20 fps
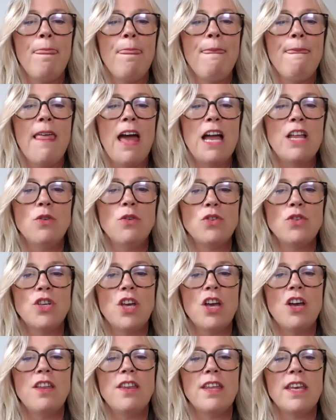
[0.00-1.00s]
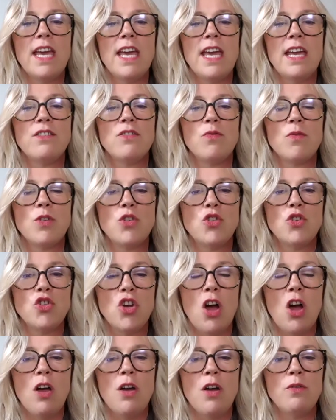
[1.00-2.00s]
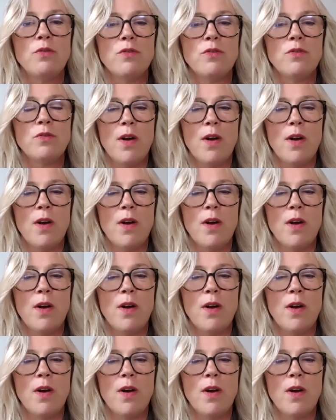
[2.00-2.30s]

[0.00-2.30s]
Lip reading: and you're turning it into a child's